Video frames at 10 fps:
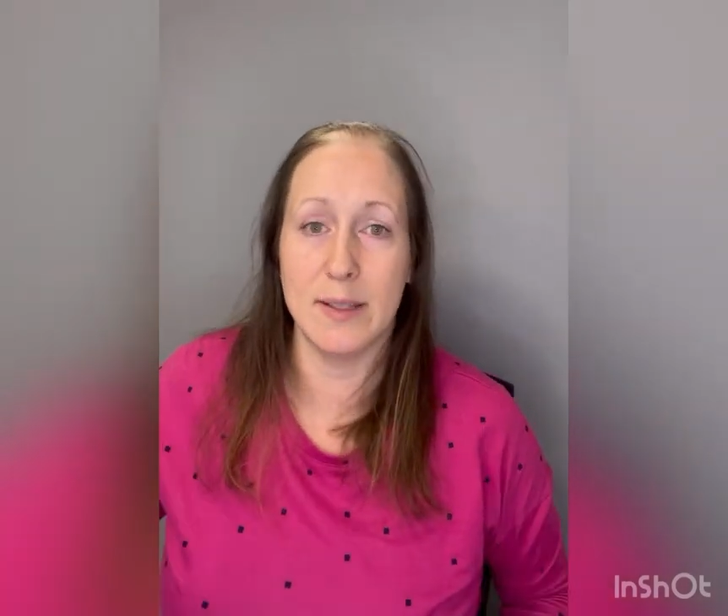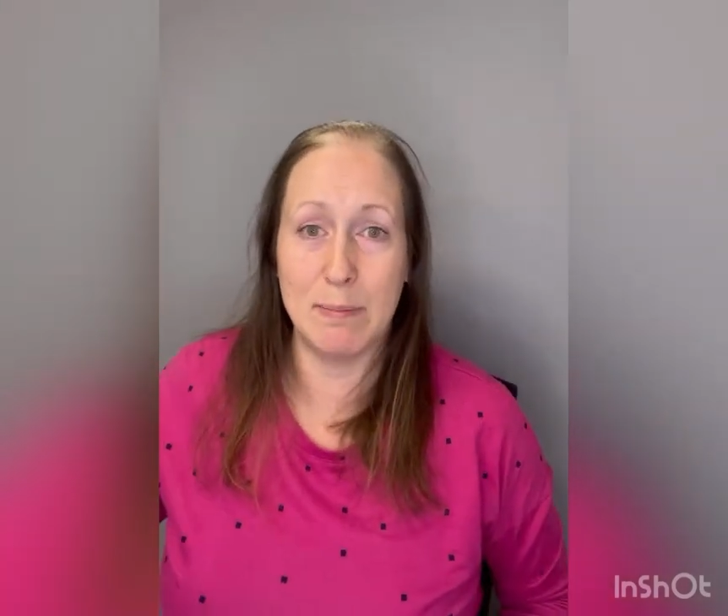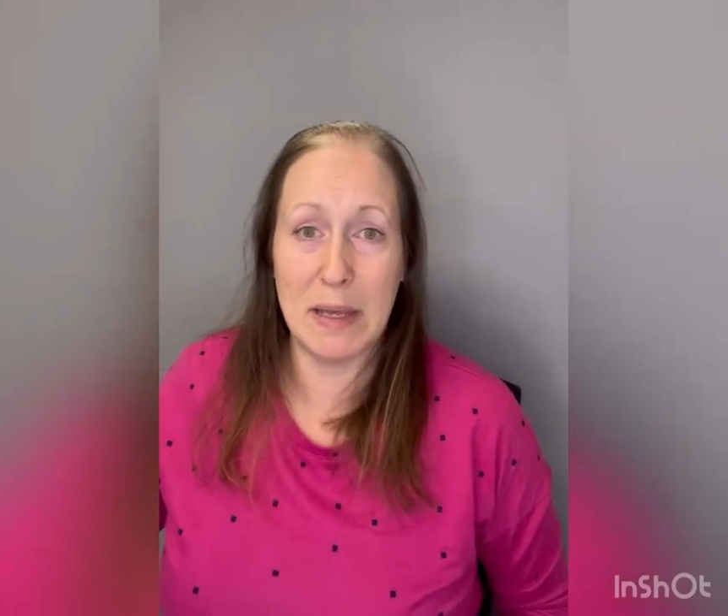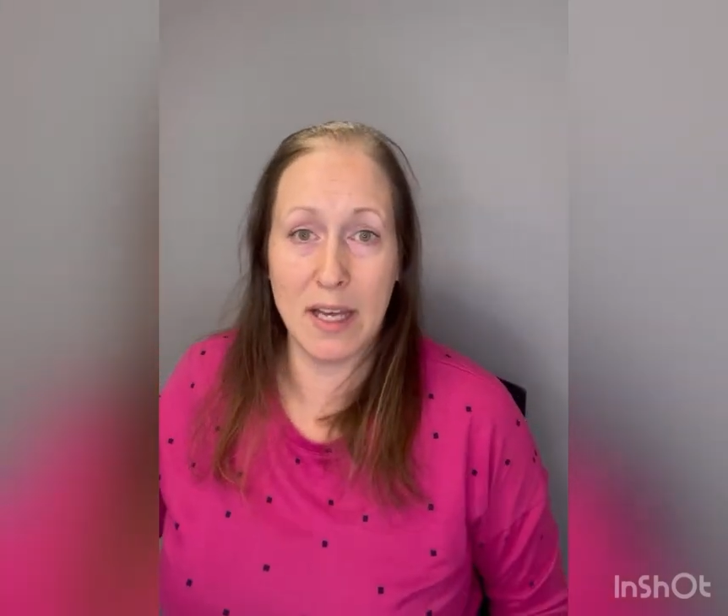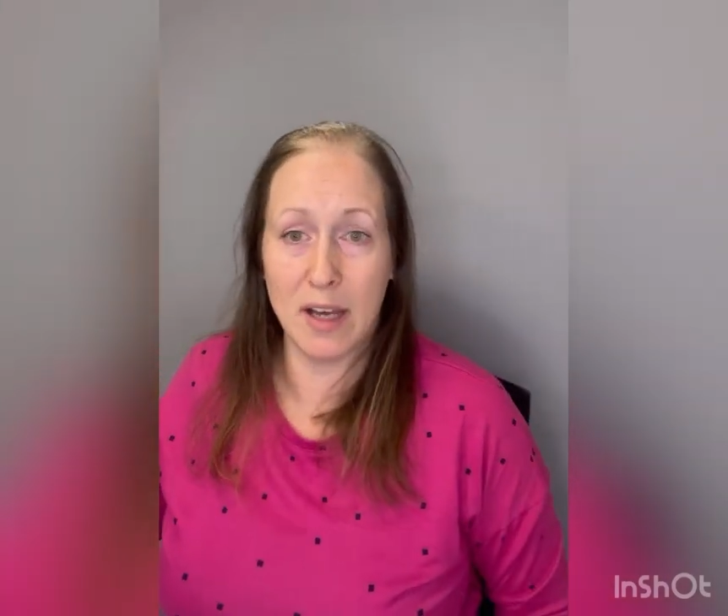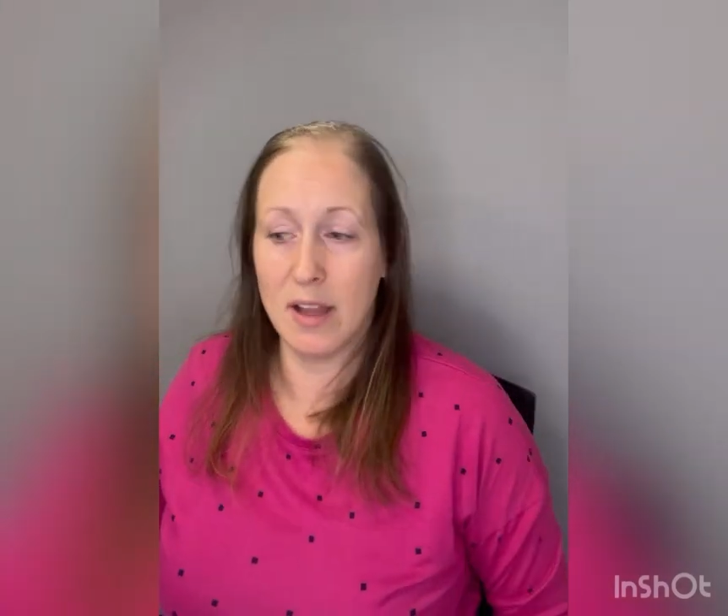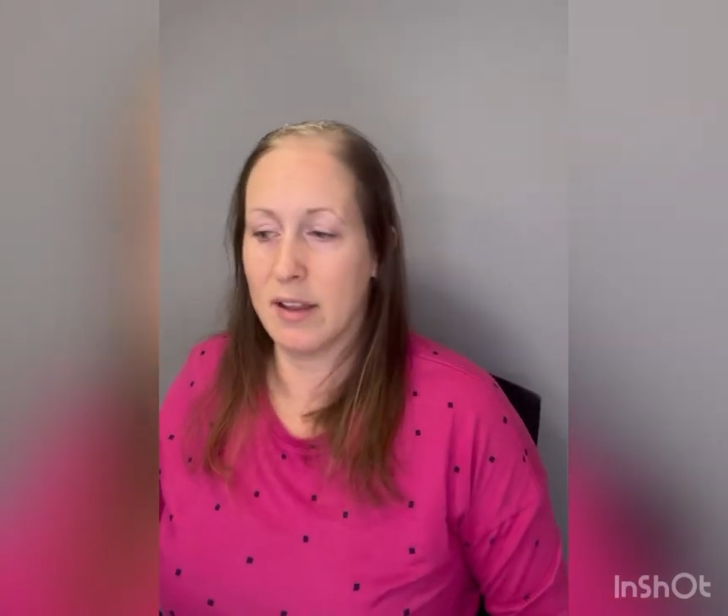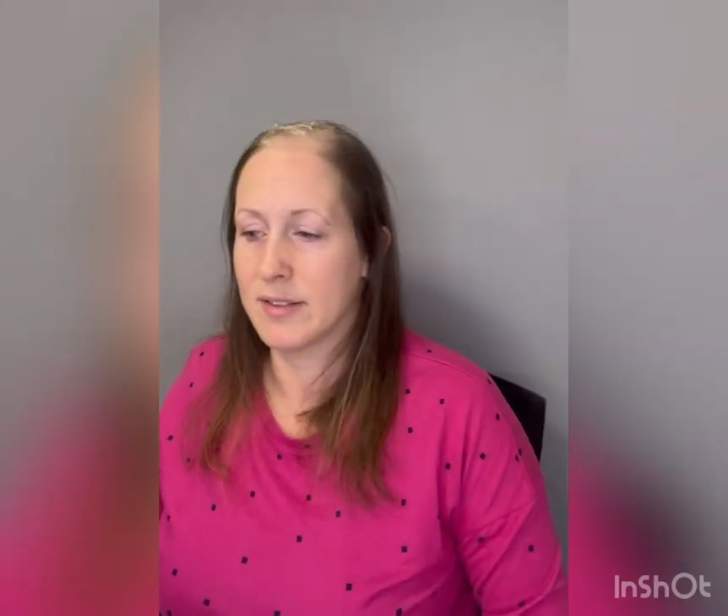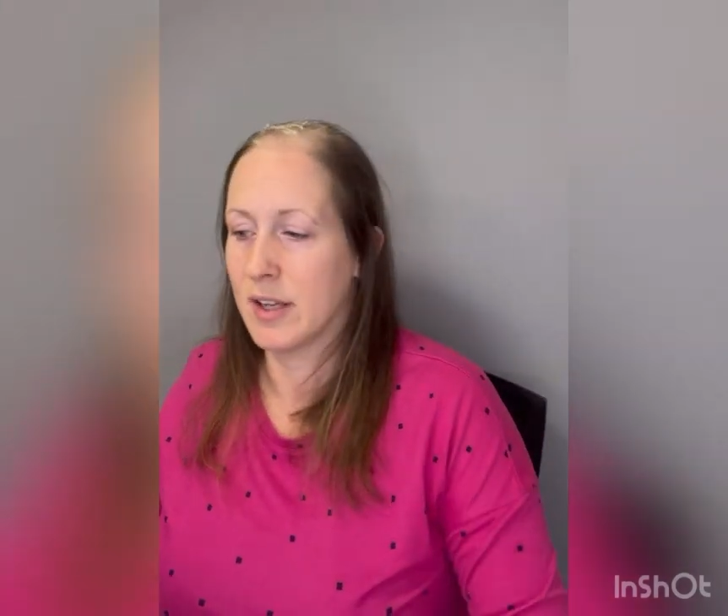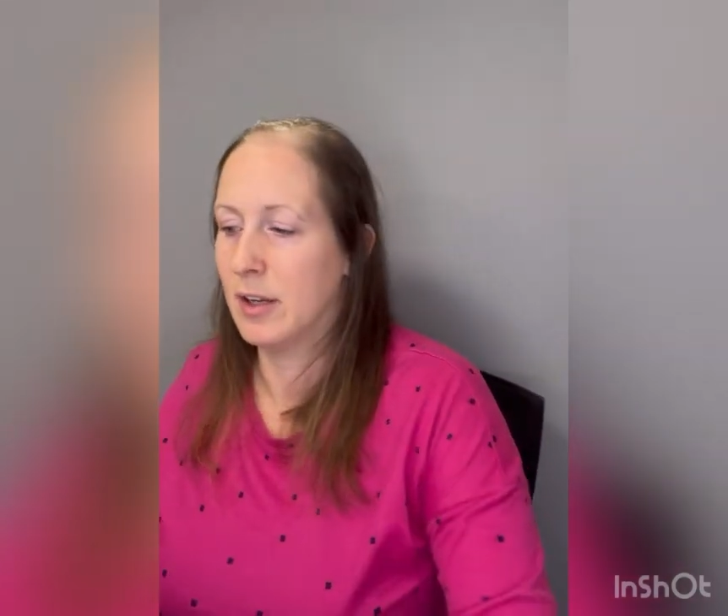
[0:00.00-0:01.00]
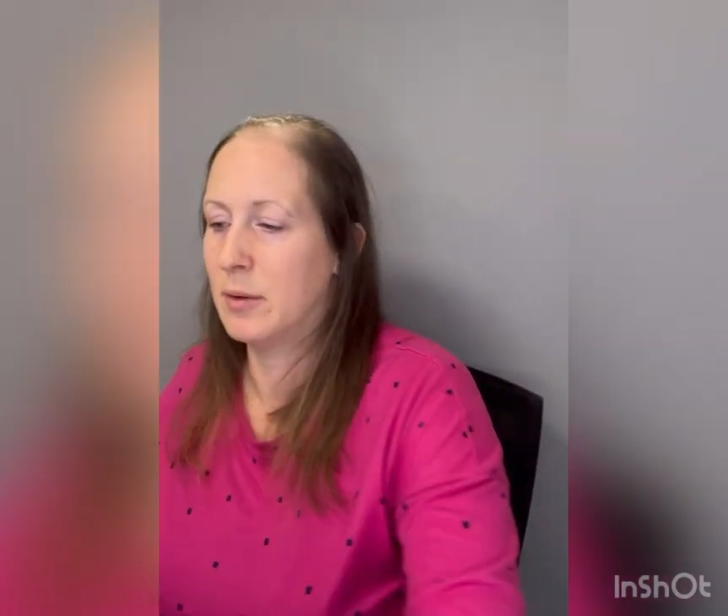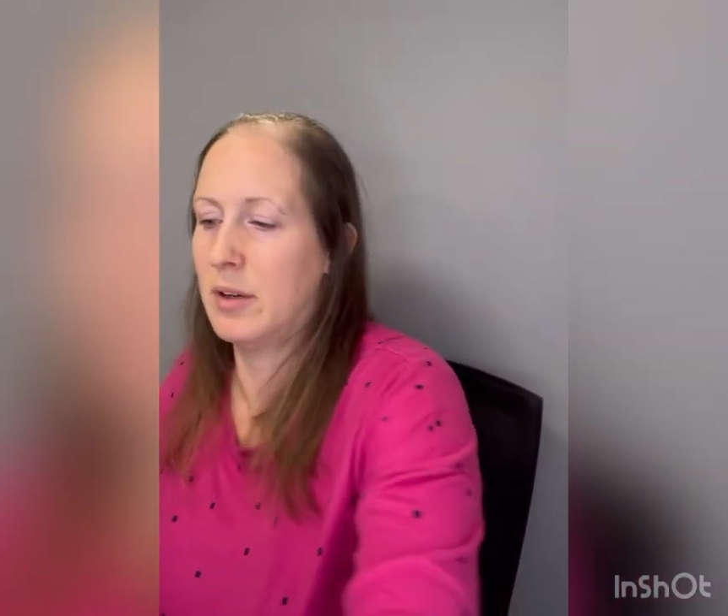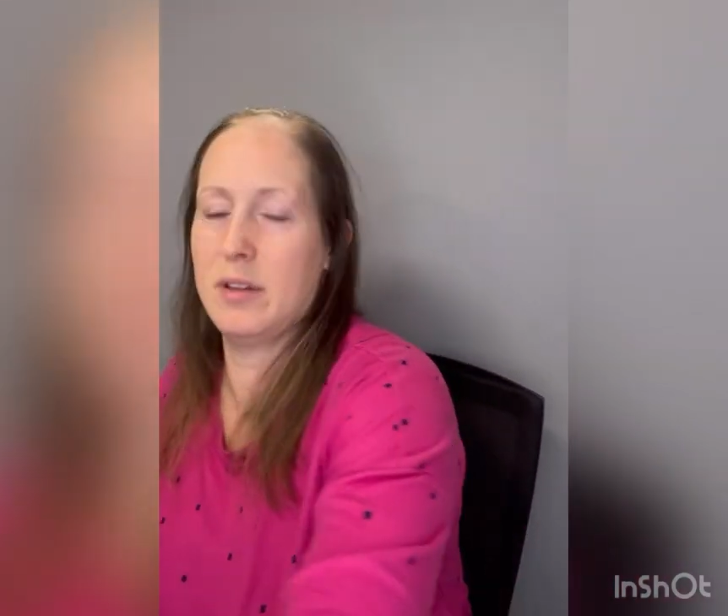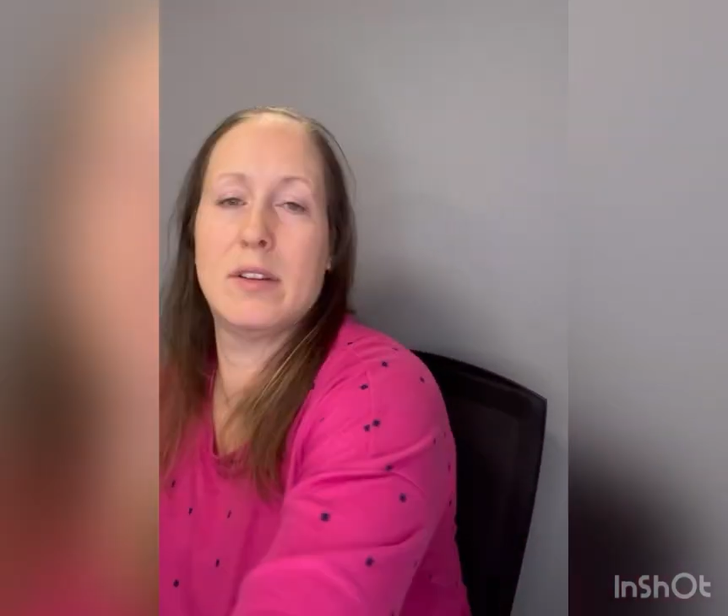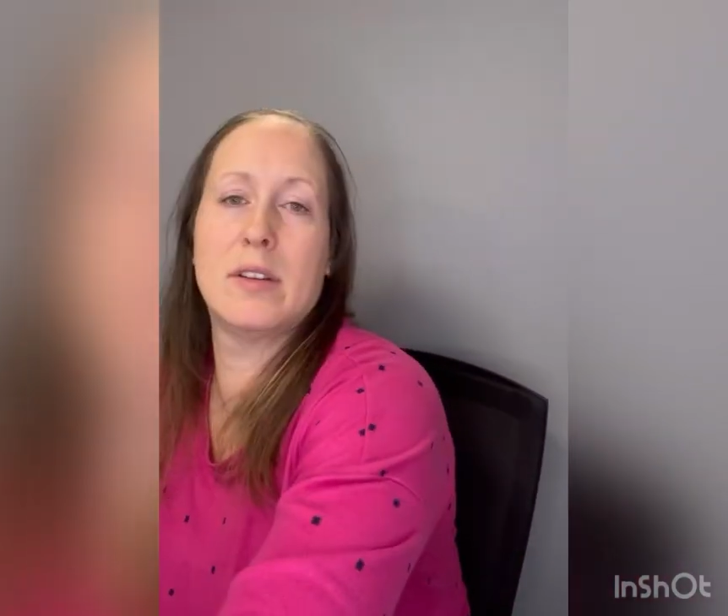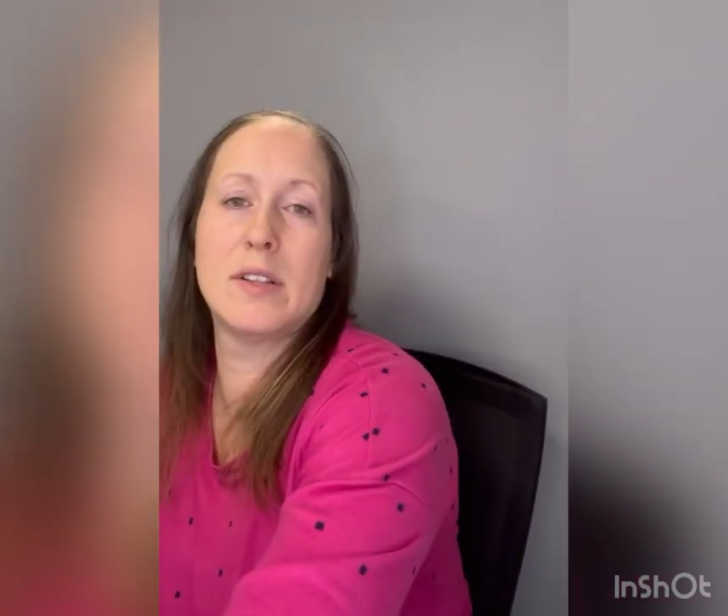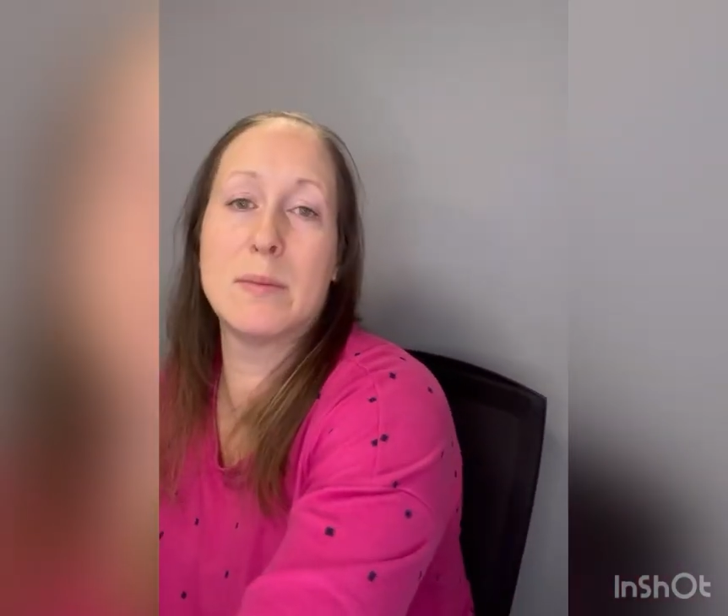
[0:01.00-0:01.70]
bigger, so the